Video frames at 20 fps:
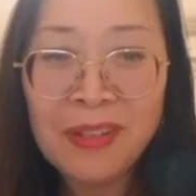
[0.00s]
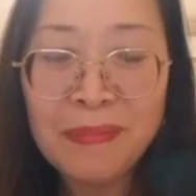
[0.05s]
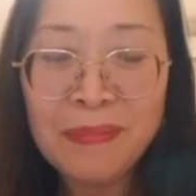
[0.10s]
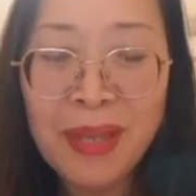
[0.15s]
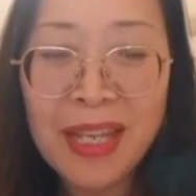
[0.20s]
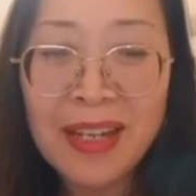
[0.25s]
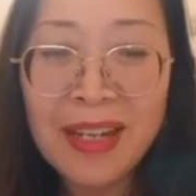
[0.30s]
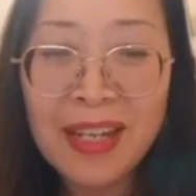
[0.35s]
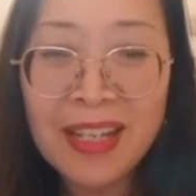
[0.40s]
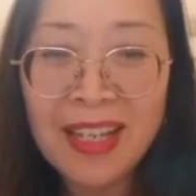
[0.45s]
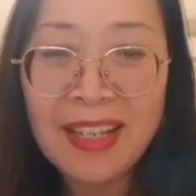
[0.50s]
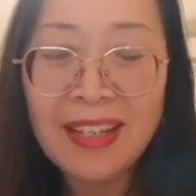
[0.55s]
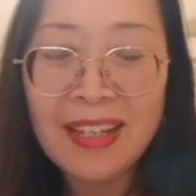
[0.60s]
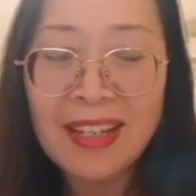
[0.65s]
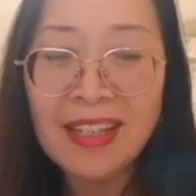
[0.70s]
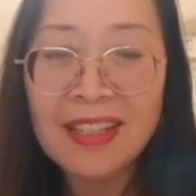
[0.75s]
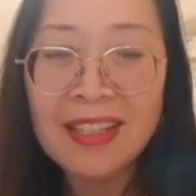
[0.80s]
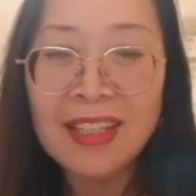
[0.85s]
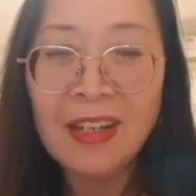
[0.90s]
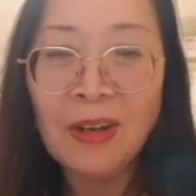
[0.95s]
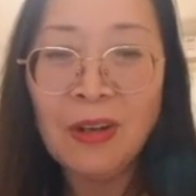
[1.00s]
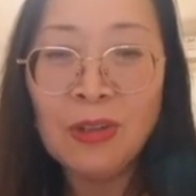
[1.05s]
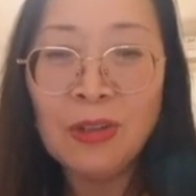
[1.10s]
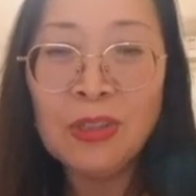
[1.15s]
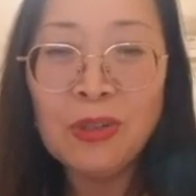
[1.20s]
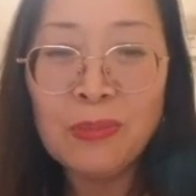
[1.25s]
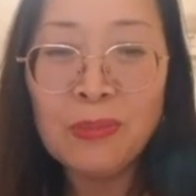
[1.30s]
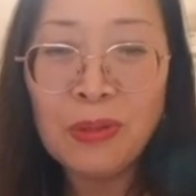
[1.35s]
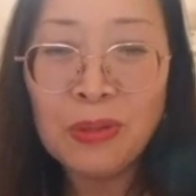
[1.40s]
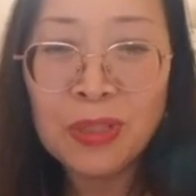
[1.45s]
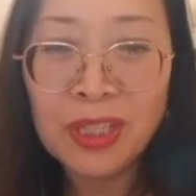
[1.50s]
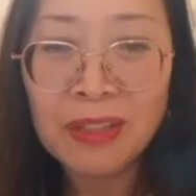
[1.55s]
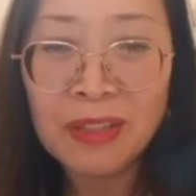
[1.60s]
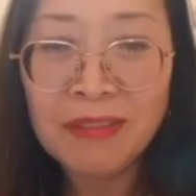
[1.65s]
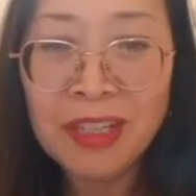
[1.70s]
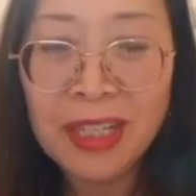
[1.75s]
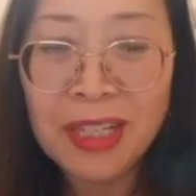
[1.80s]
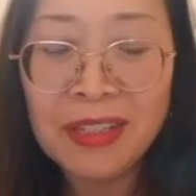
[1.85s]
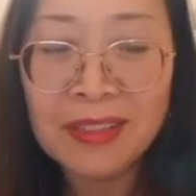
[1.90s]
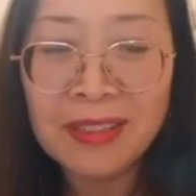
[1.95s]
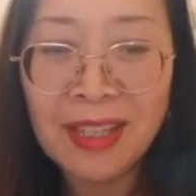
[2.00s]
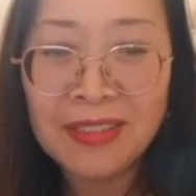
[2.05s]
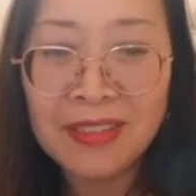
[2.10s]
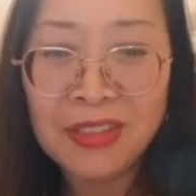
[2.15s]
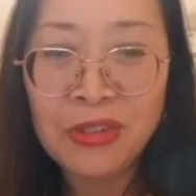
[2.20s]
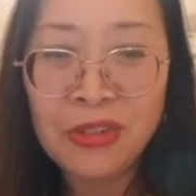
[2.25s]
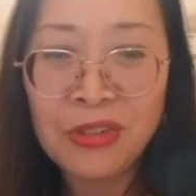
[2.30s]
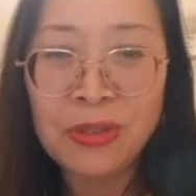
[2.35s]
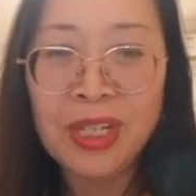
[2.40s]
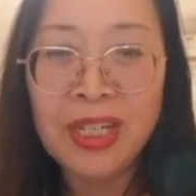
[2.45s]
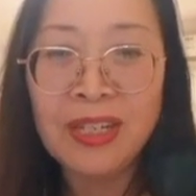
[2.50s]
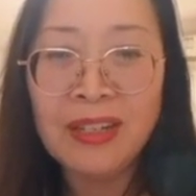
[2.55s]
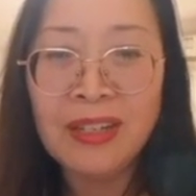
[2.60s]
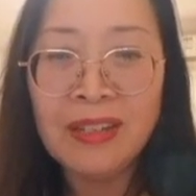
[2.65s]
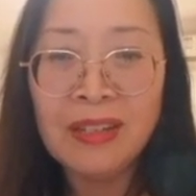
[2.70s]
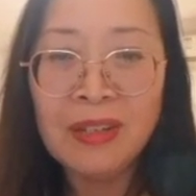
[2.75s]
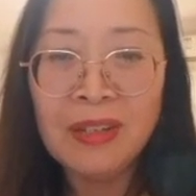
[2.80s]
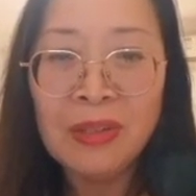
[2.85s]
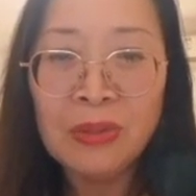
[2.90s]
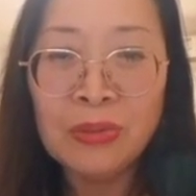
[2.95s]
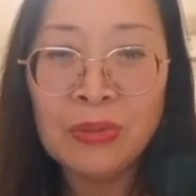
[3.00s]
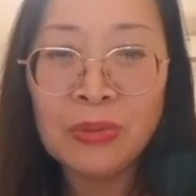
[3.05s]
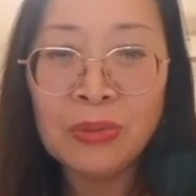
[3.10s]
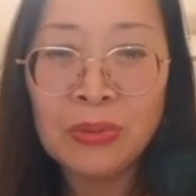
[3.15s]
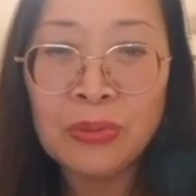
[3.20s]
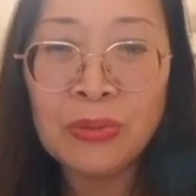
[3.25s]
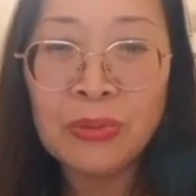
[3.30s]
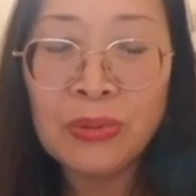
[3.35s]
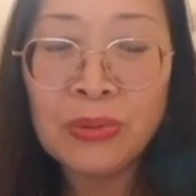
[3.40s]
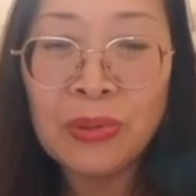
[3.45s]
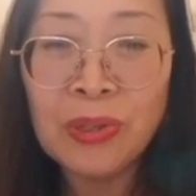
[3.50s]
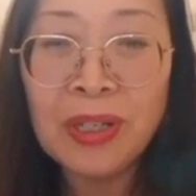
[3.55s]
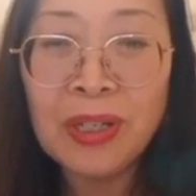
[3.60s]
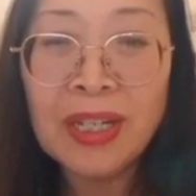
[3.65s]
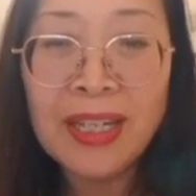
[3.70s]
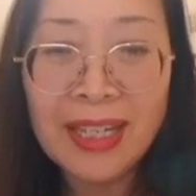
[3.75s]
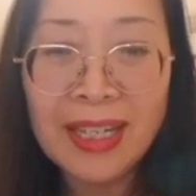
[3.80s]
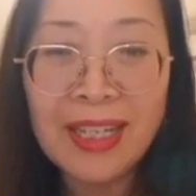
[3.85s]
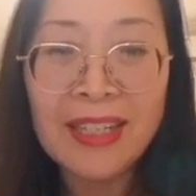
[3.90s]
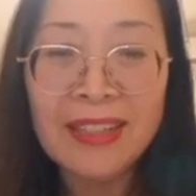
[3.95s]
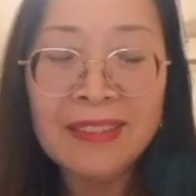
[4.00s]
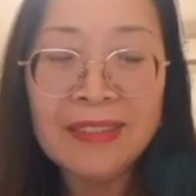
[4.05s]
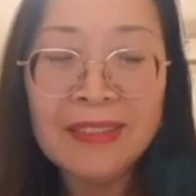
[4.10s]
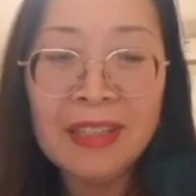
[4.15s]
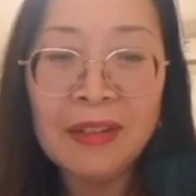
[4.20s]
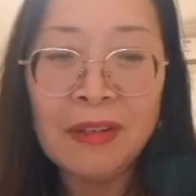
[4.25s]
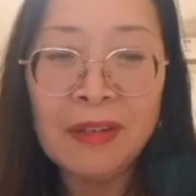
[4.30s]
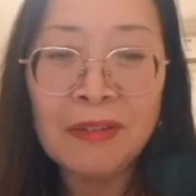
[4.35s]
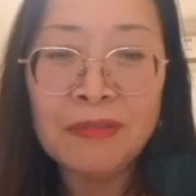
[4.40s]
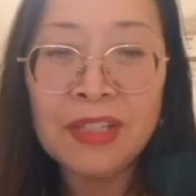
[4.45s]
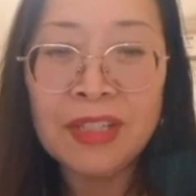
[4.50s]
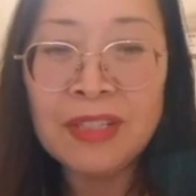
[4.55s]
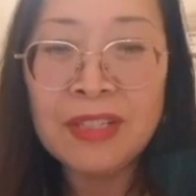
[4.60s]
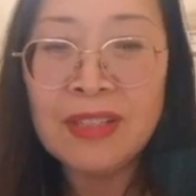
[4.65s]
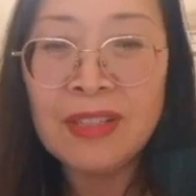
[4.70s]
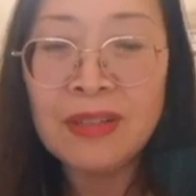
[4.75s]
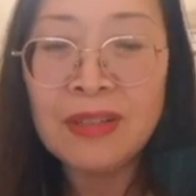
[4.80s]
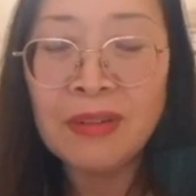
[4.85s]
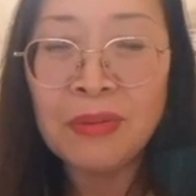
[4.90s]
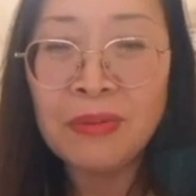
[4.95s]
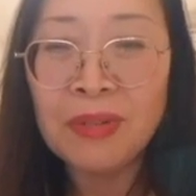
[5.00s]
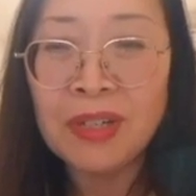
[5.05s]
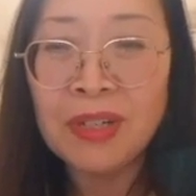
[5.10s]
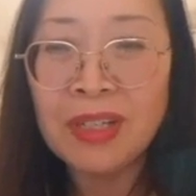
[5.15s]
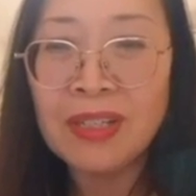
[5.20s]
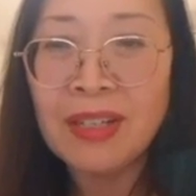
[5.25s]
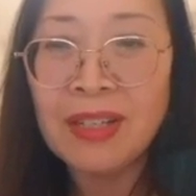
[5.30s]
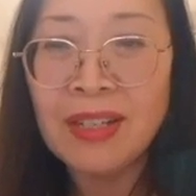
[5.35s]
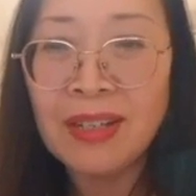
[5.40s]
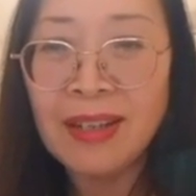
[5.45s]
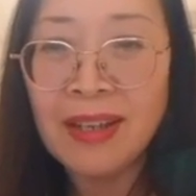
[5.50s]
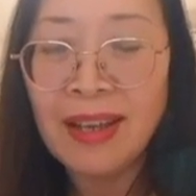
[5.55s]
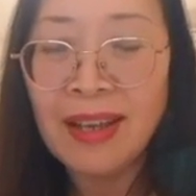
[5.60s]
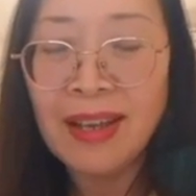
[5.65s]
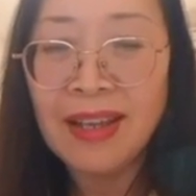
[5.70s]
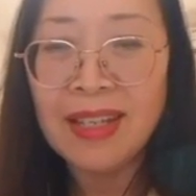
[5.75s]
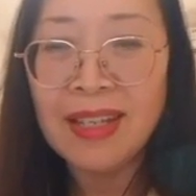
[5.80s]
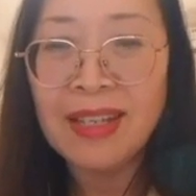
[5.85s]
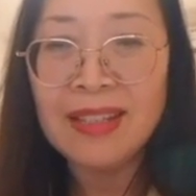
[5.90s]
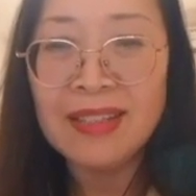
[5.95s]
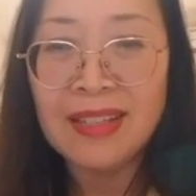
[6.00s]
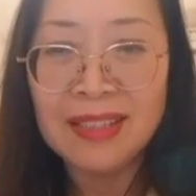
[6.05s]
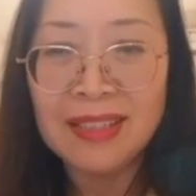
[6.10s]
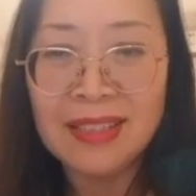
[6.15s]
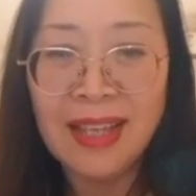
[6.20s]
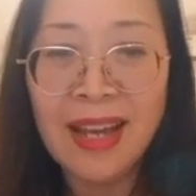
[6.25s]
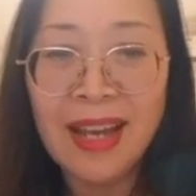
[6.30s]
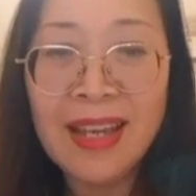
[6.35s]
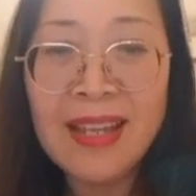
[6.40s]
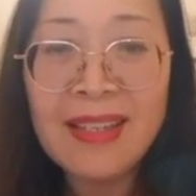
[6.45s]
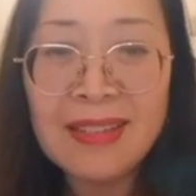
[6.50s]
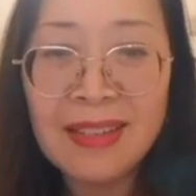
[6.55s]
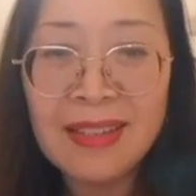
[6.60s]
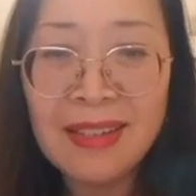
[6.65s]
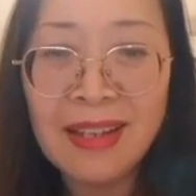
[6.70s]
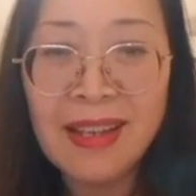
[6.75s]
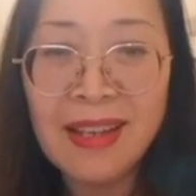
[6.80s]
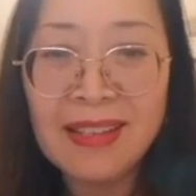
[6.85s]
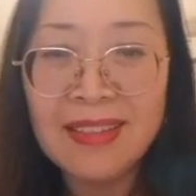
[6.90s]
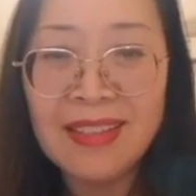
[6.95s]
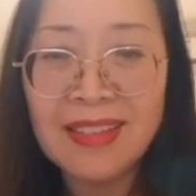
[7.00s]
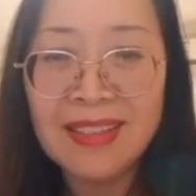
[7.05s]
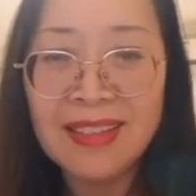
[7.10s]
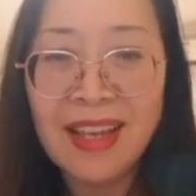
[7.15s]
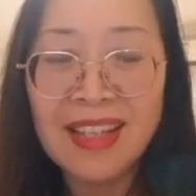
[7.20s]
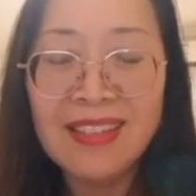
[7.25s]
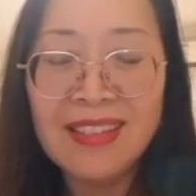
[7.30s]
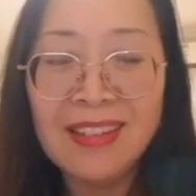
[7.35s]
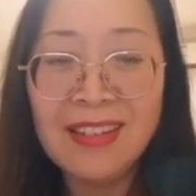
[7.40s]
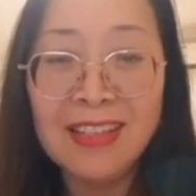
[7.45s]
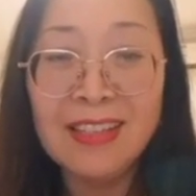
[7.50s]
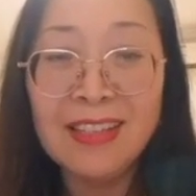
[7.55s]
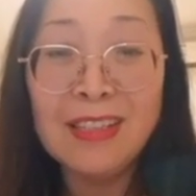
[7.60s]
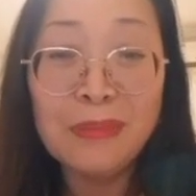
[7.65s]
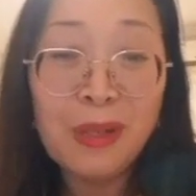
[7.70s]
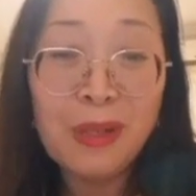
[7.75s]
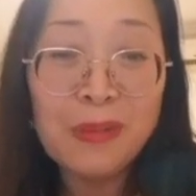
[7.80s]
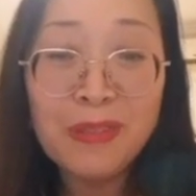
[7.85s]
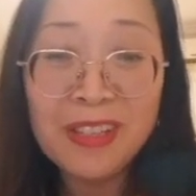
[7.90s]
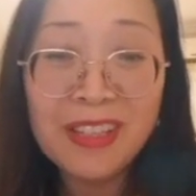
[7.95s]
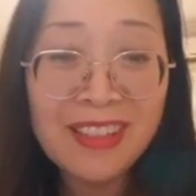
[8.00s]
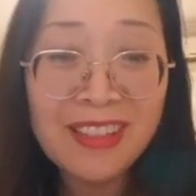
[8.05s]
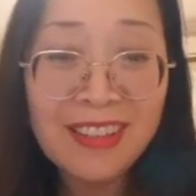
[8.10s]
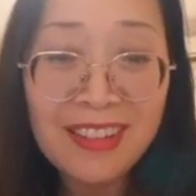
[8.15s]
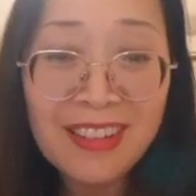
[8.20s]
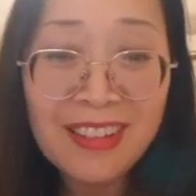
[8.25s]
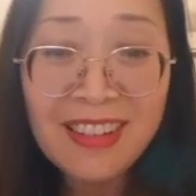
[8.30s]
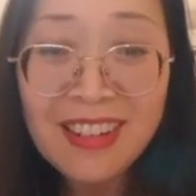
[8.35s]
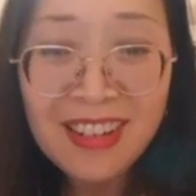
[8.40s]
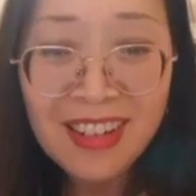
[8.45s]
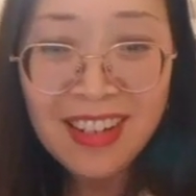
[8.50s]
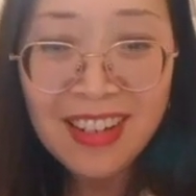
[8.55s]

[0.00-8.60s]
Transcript: mainly in automotive industry to do lean. First worked in the site as a site lean department leader,